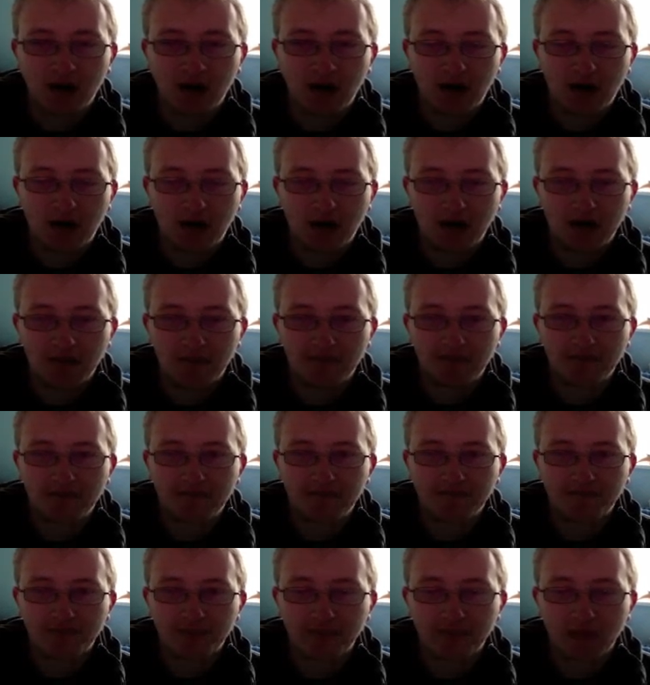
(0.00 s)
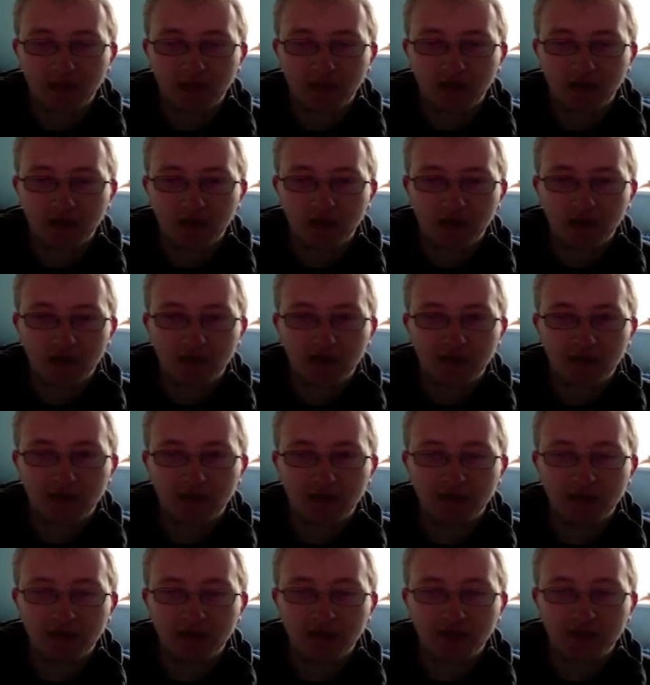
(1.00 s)
Um,
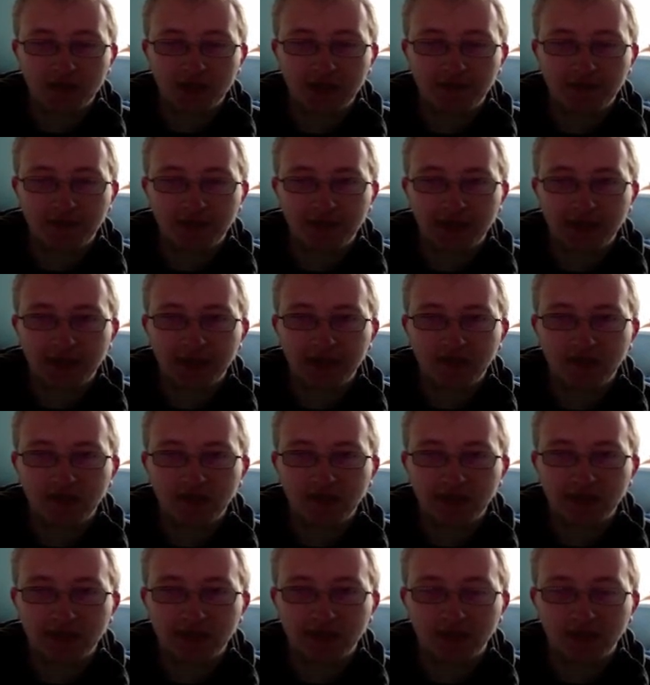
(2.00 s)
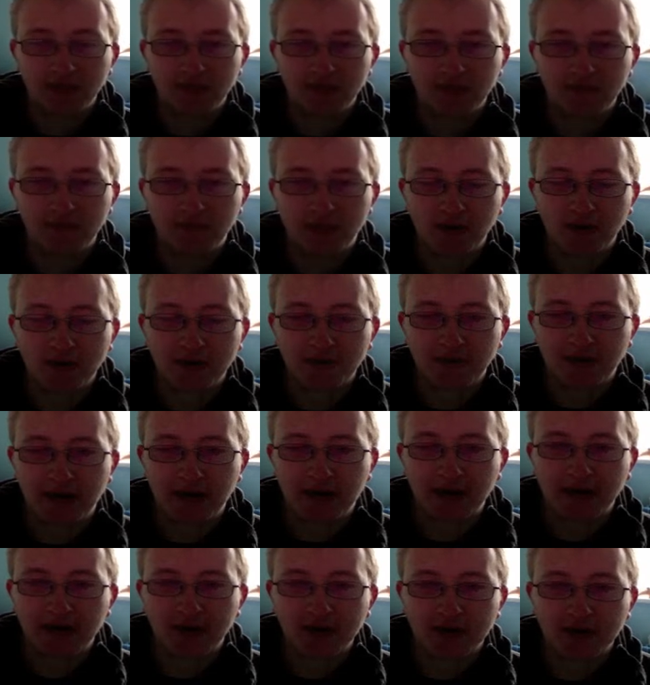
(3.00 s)
you can typically do this on most
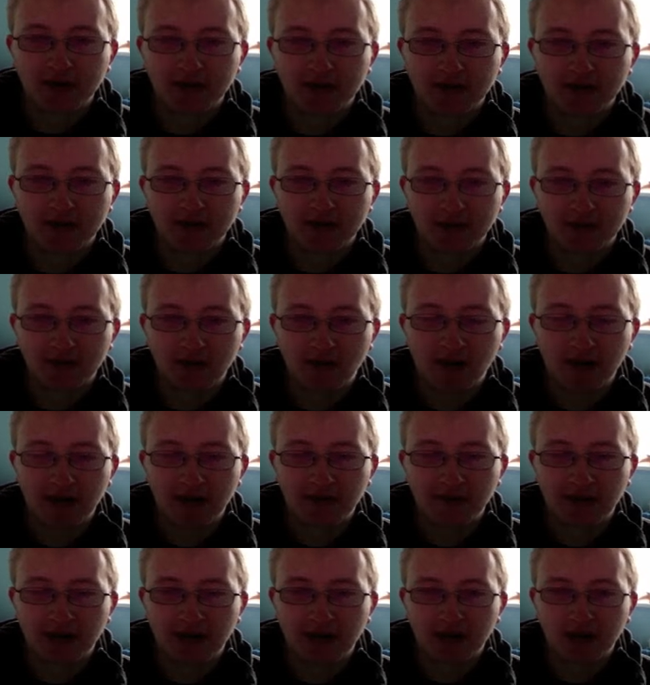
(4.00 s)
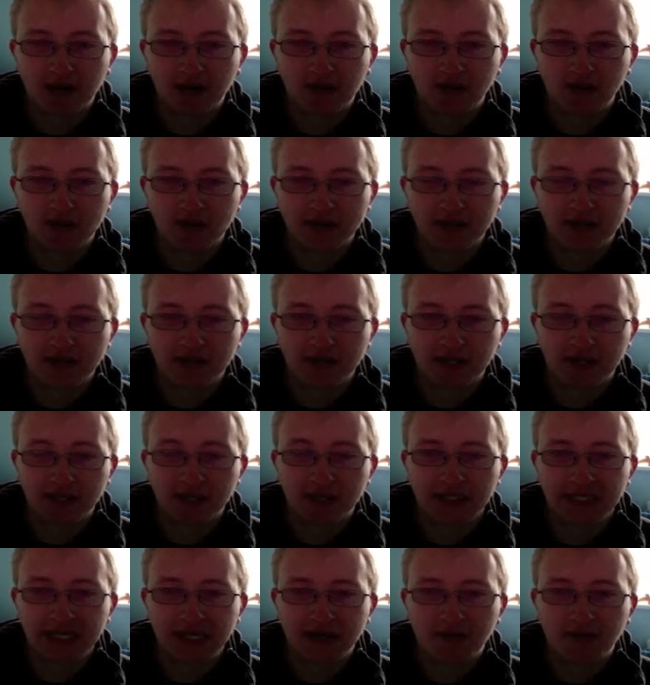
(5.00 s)
Macs, or any Mac, as long as it's an
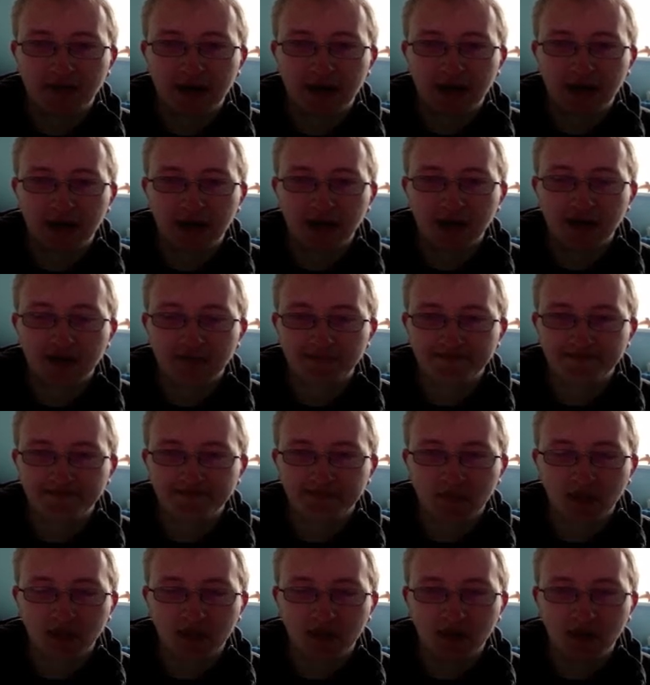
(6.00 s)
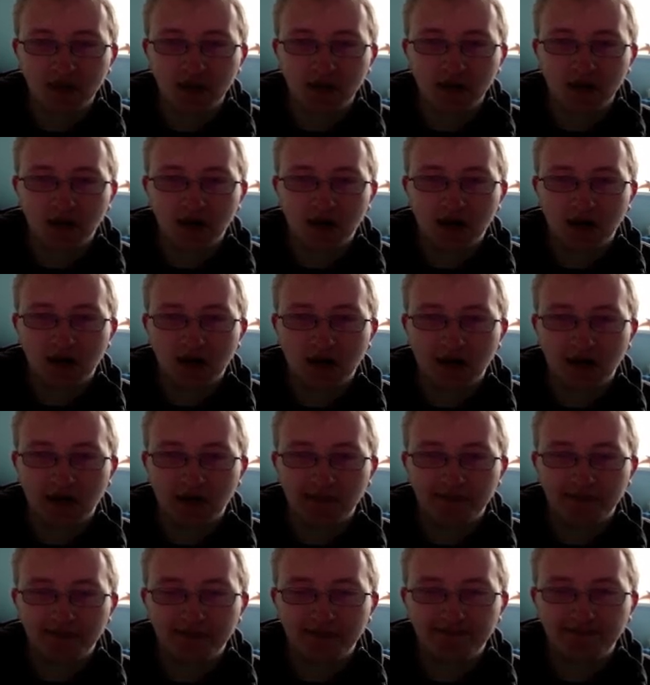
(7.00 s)
Intel Mac.
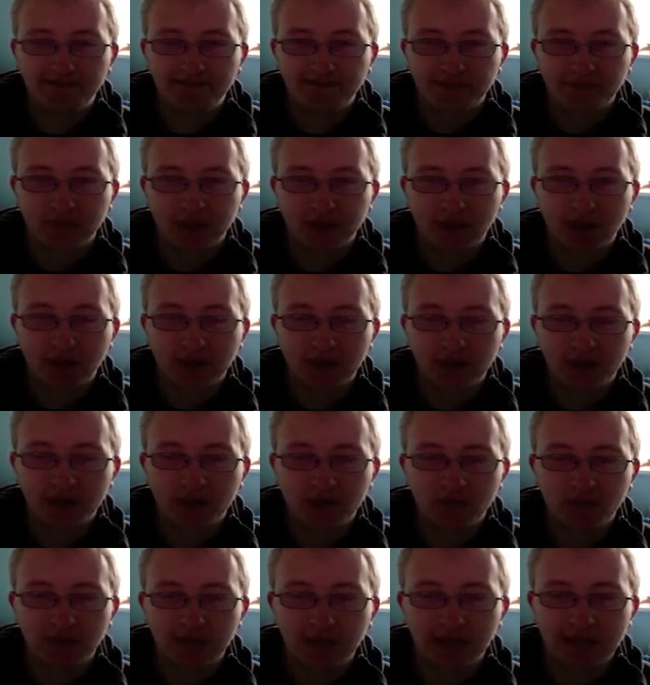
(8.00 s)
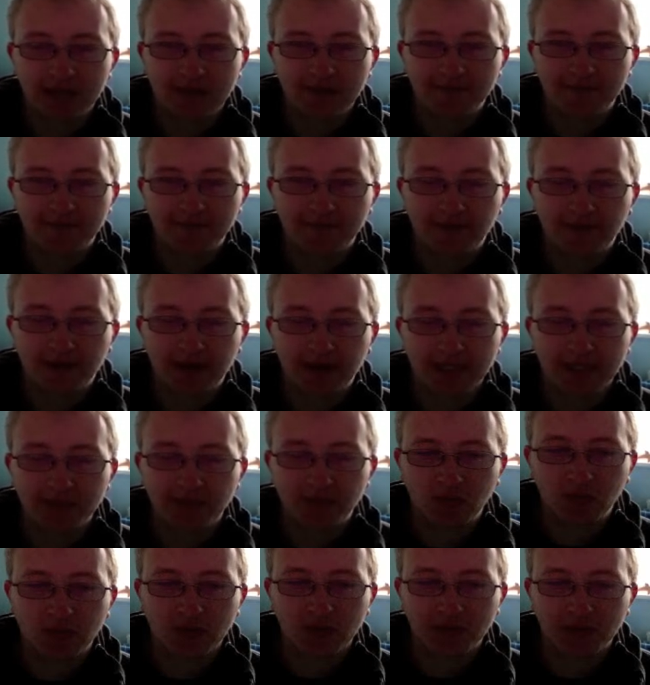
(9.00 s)
Um, and you do need a phone that
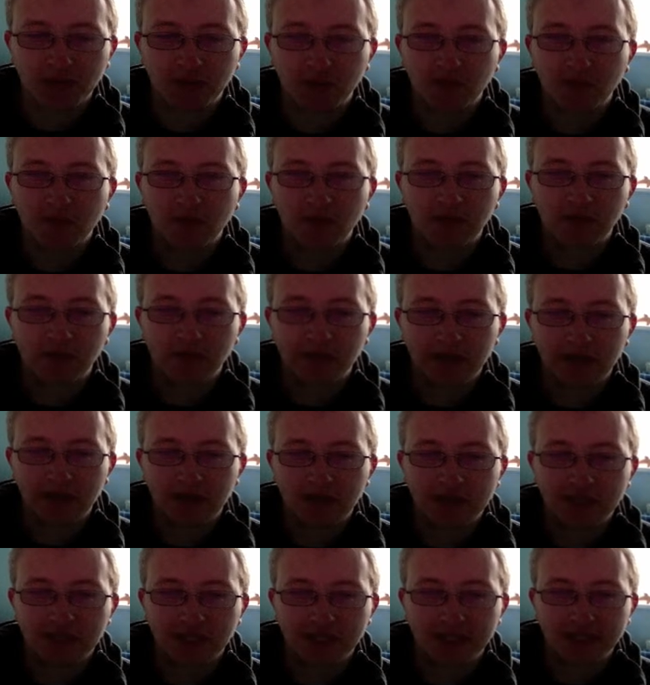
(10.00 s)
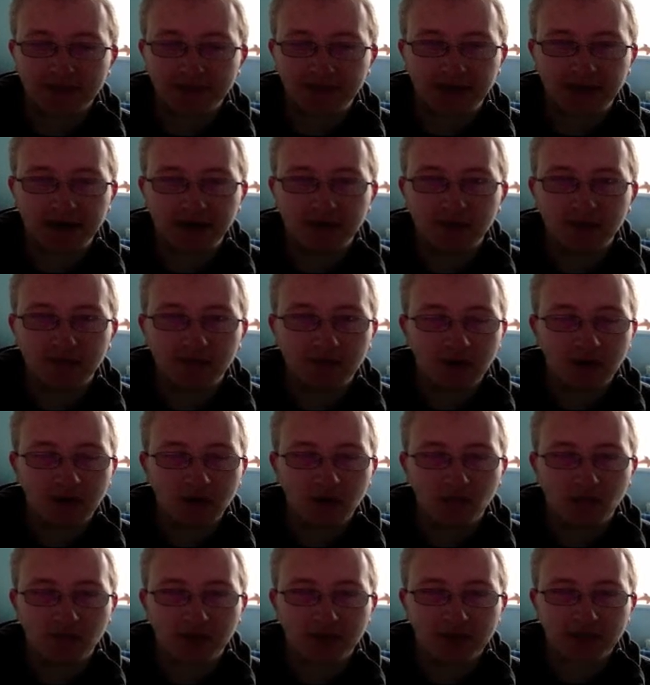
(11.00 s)
supports the software we're using as well,
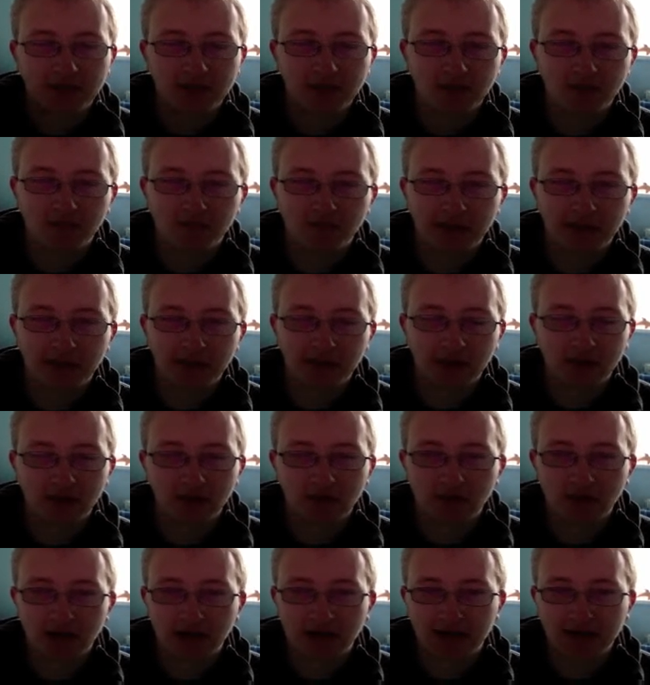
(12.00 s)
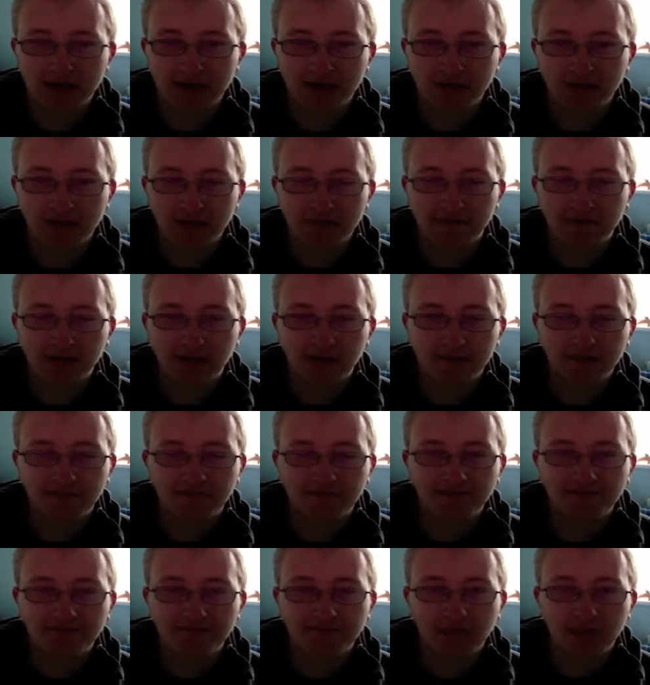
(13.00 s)
which could be a Google Android phone,
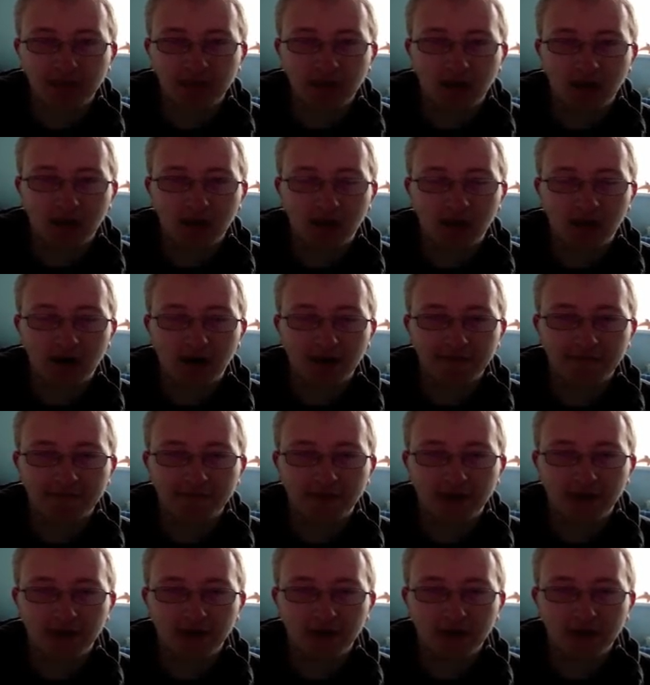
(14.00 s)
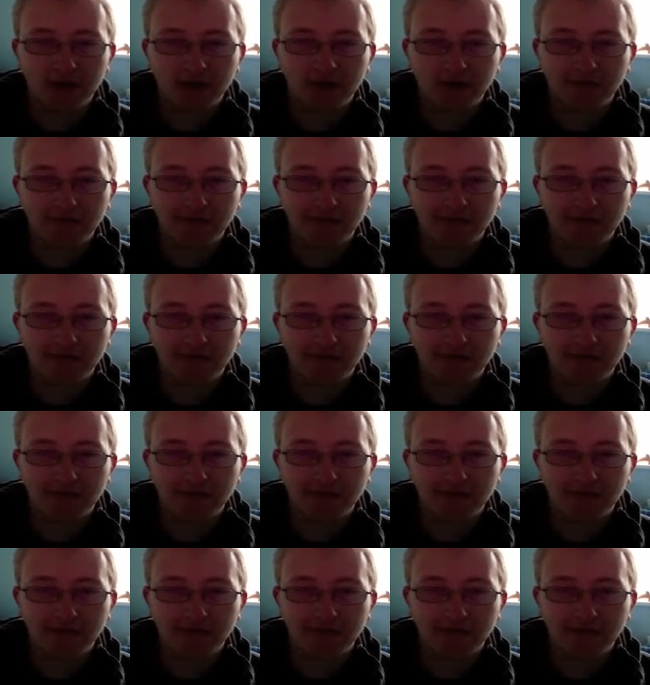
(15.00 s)
an iPhone,